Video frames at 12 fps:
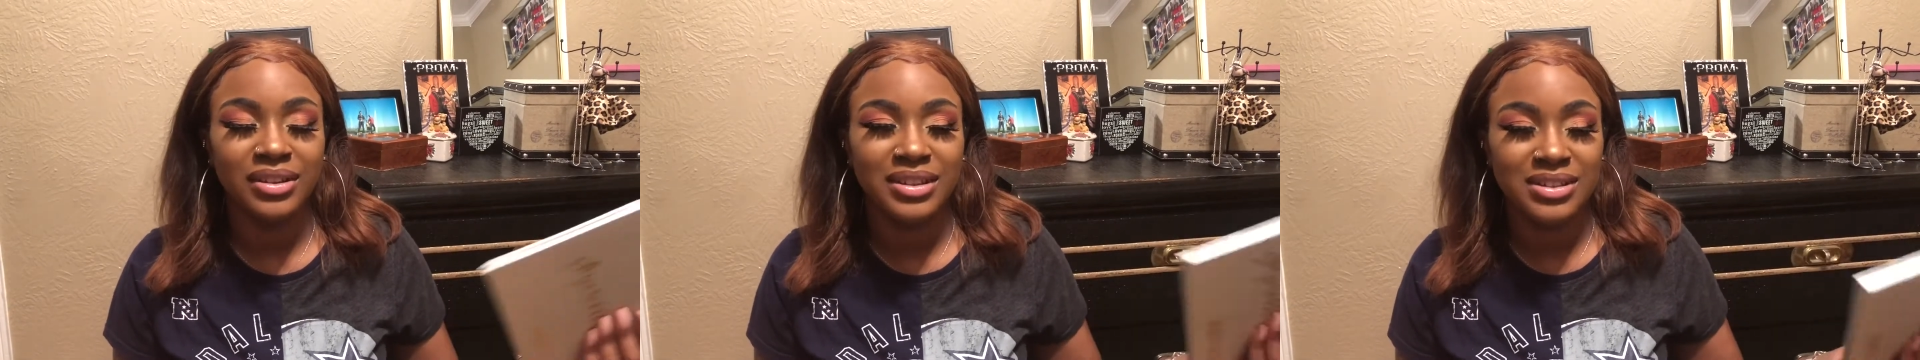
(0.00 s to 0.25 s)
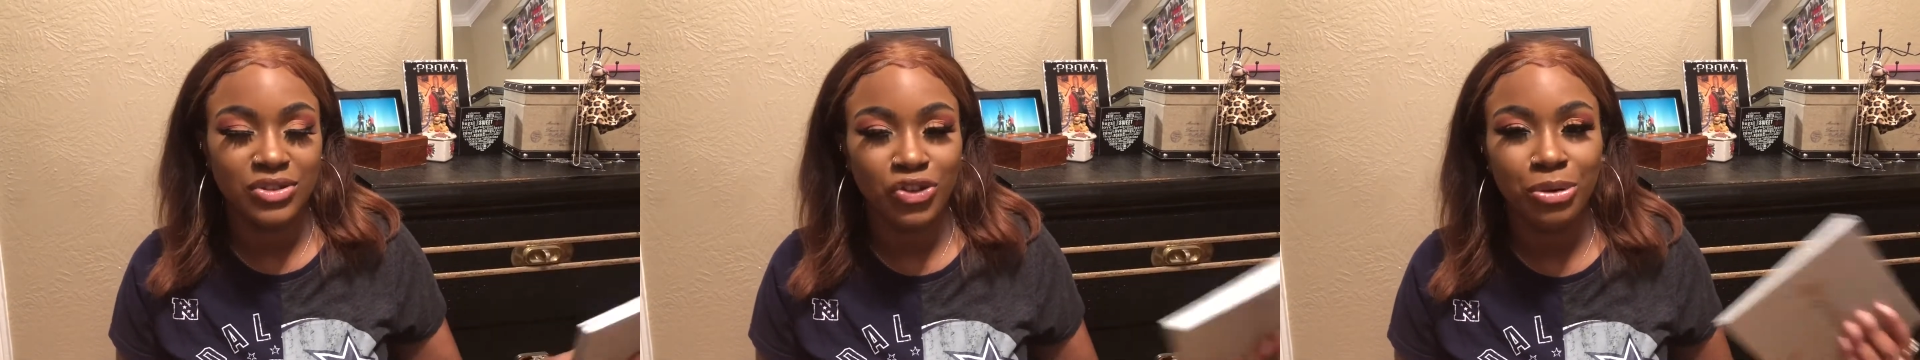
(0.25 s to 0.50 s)

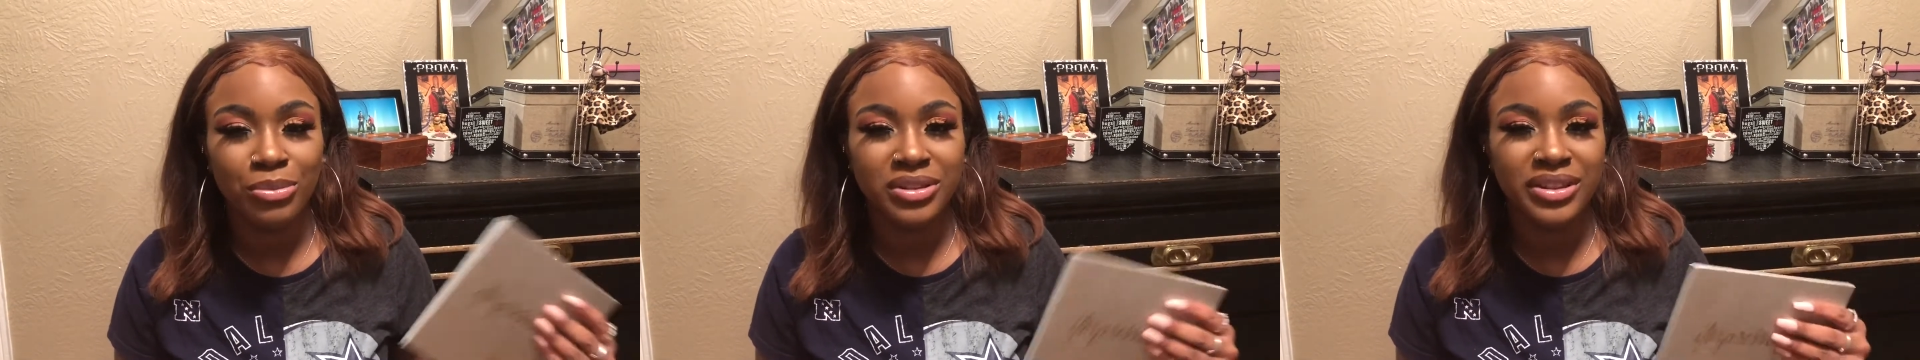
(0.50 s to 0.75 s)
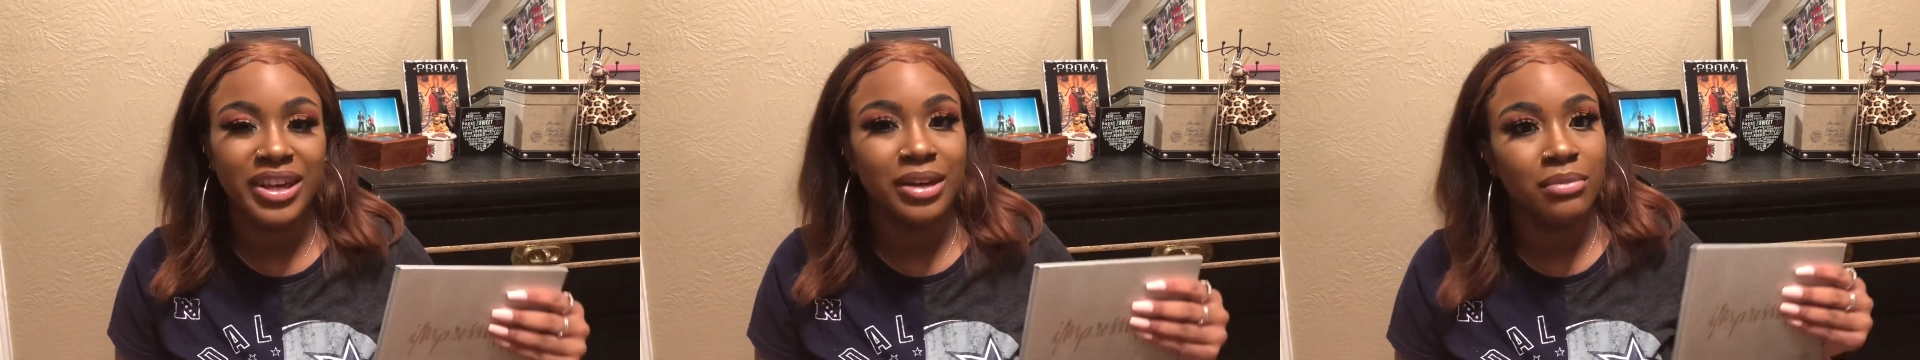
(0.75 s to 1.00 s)
is a normal
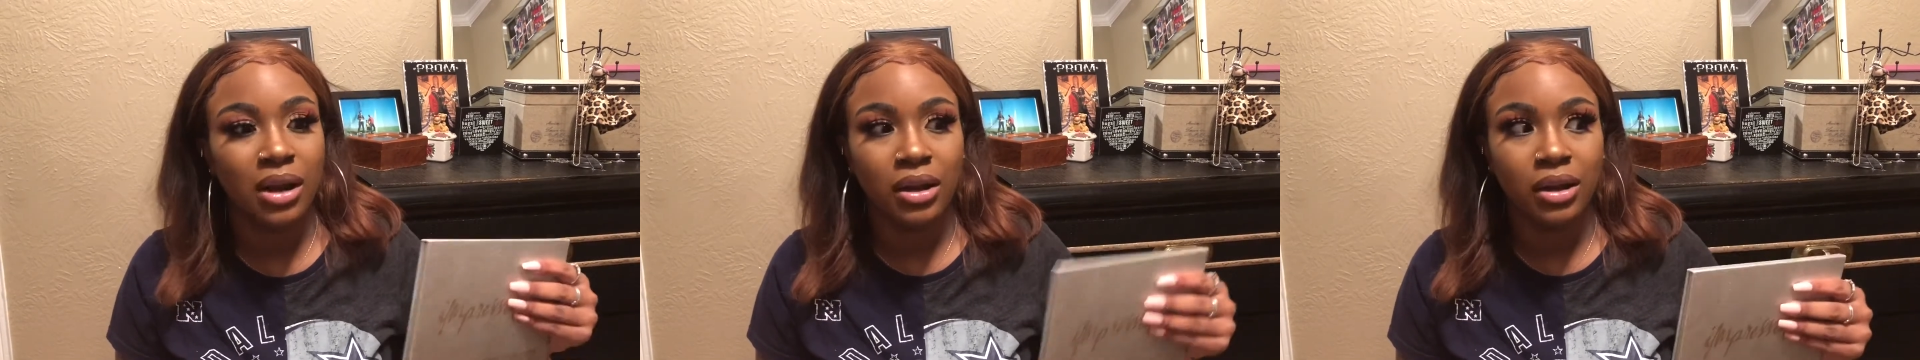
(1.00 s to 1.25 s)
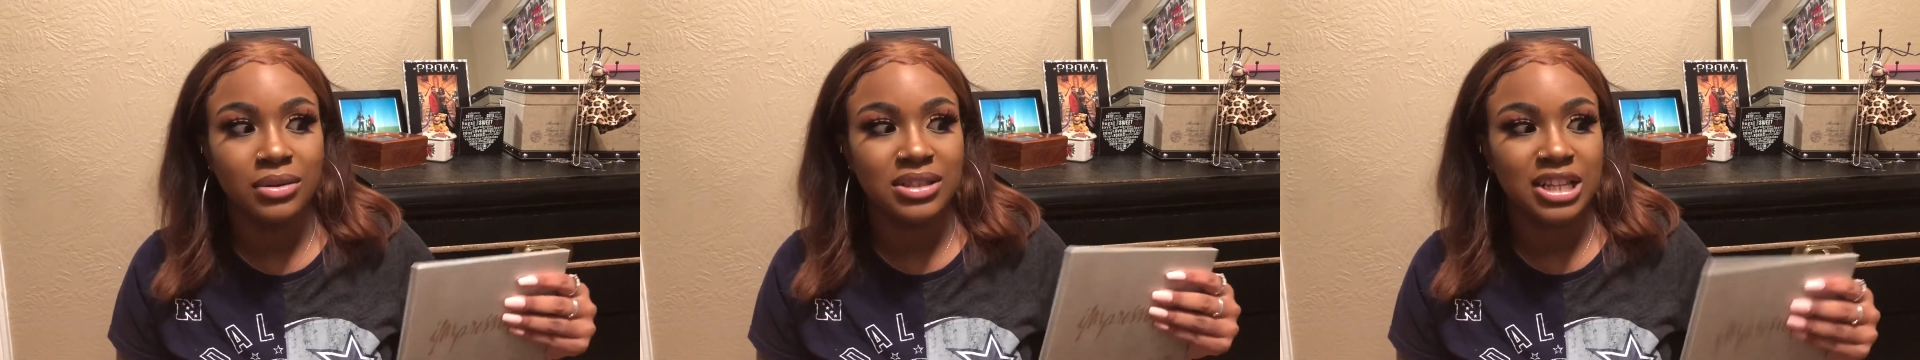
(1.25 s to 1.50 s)
thing, but I
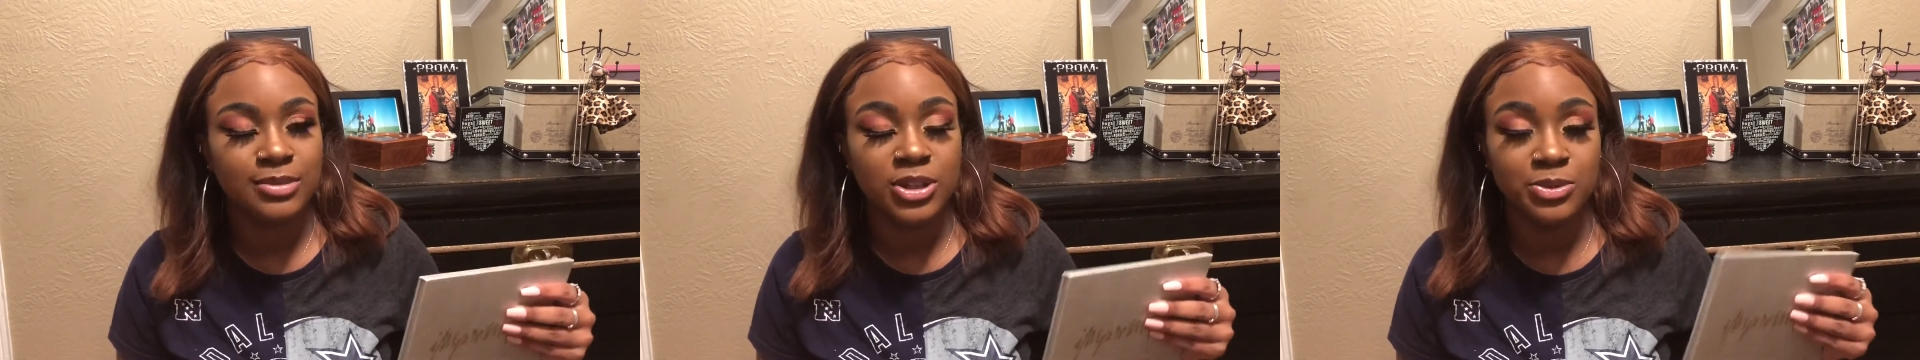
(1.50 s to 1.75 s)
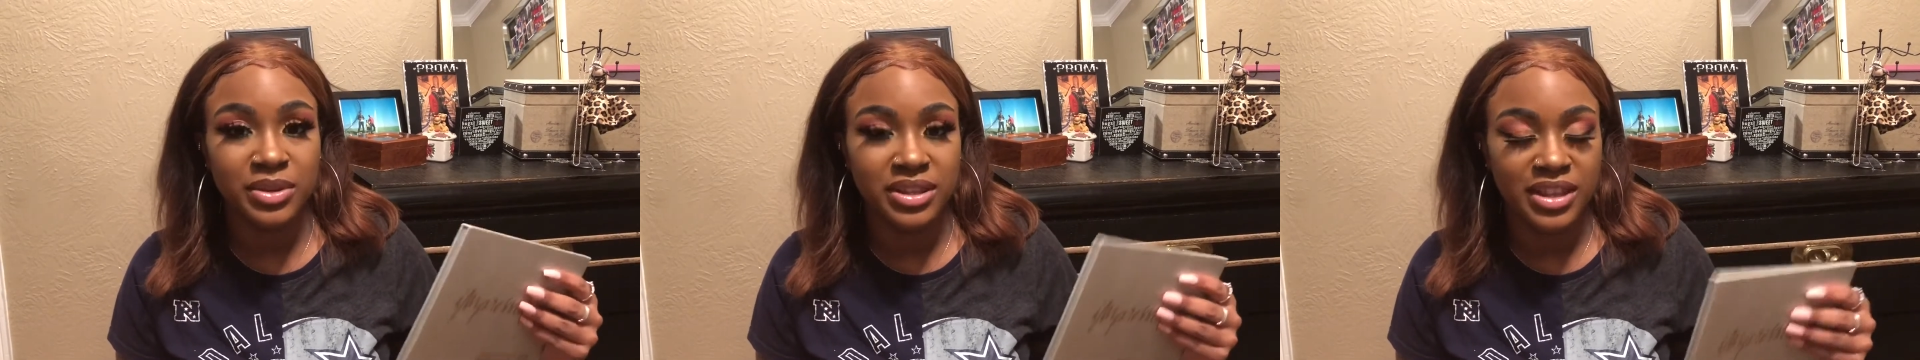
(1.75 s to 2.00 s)
know it's not supposed to be